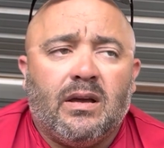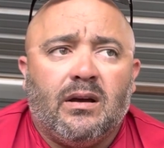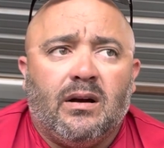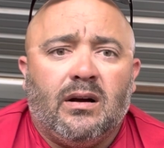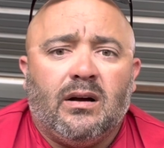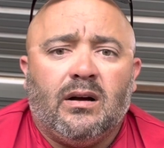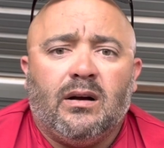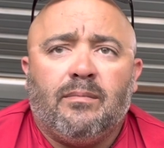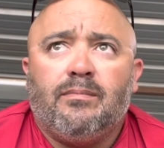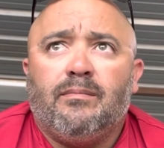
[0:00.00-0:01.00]

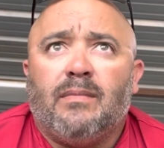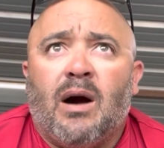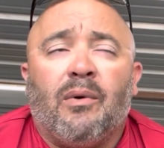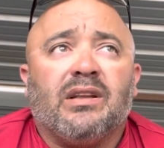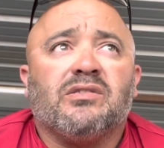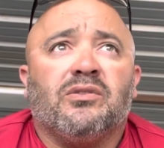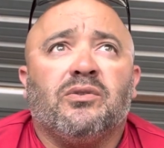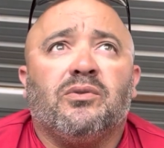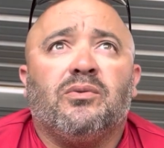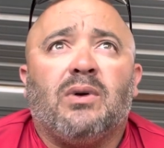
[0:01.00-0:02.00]
I
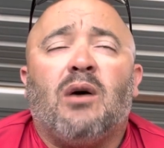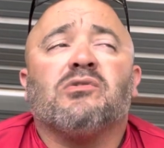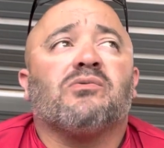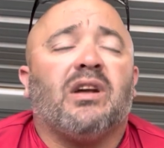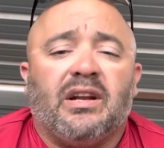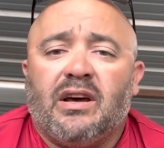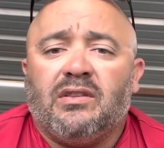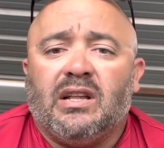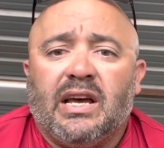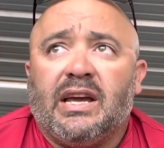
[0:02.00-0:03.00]
was running down
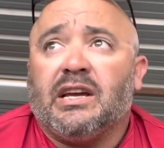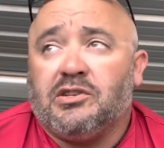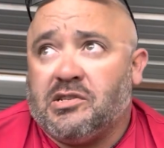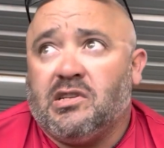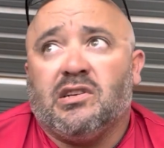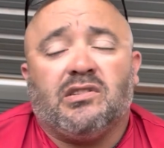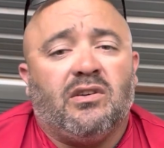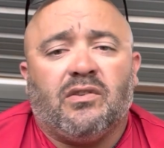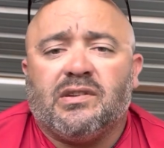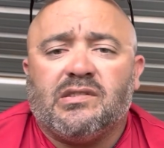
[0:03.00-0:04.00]
the lake and just looked
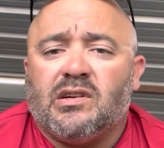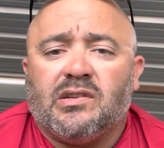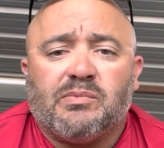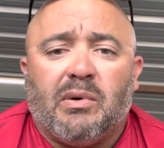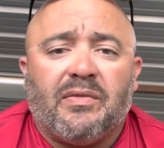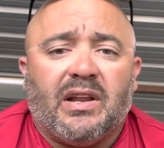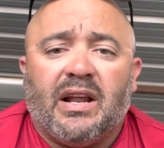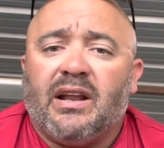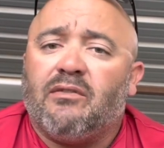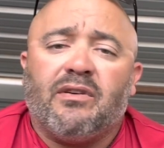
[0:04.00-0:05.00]
over and saw a spot that I
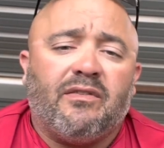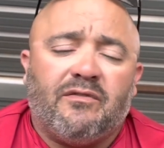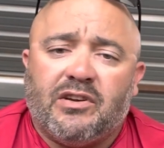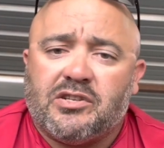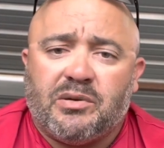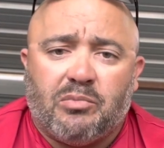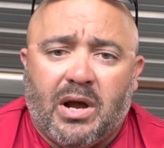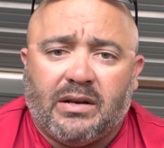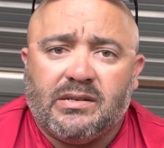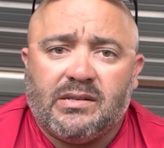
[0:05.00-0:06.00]
never even fished in
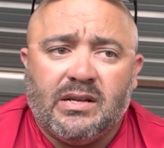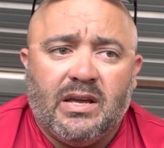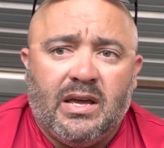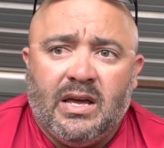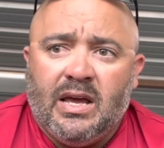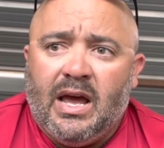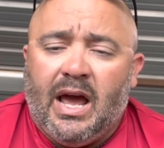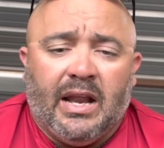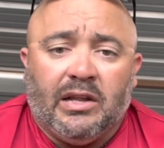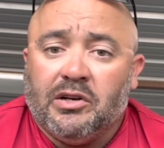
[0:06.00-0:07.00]
practice,
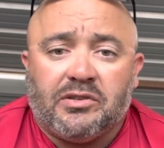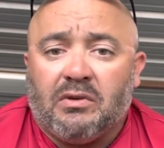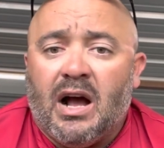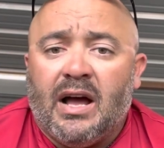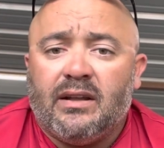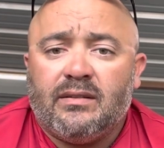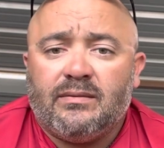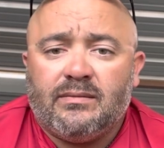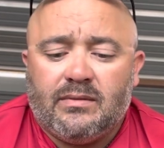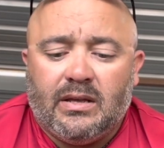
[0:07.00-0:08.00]
and it looked right.
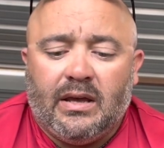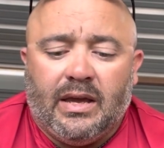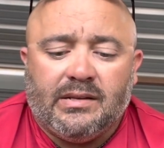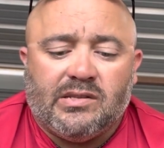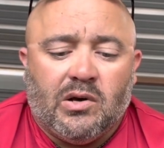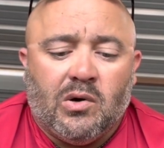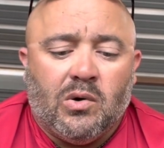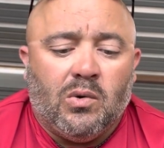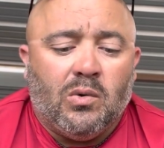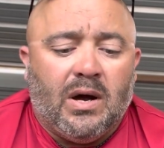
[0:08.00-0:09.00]
And
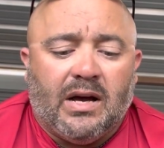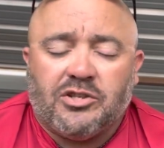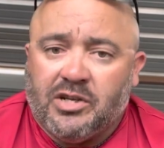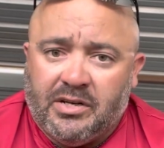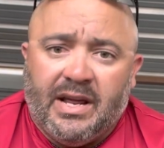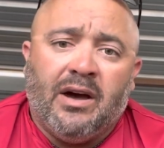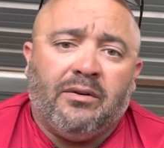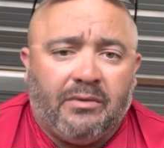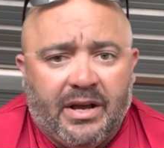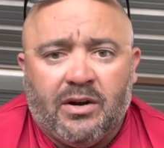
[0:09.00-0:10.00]
so I shut
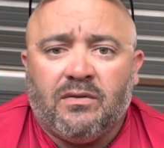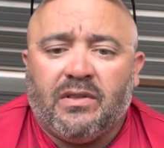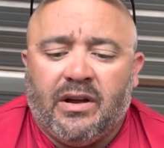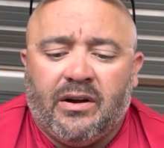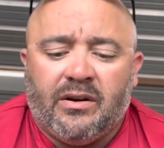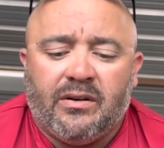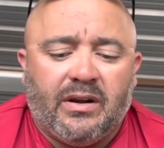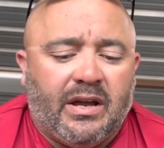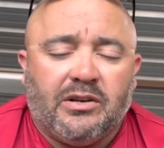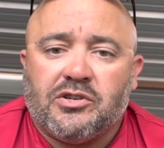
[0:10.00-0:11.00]
down, ran over there,
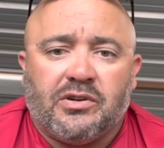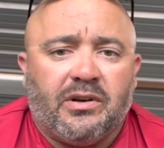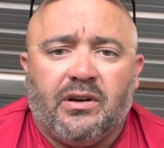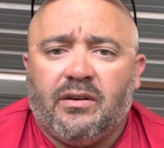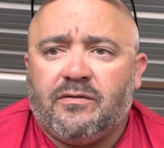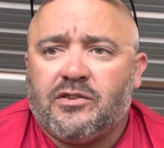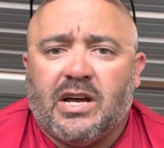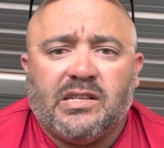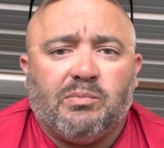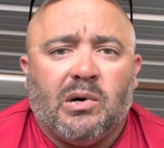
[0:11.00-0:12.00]
and sure enough,
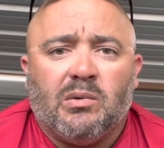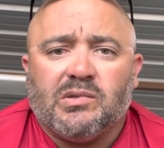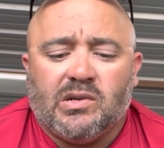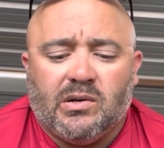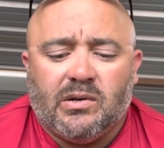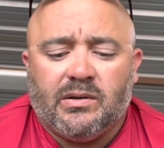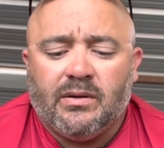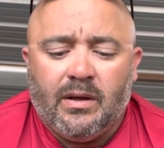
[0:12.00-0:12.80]
shad spawn was on.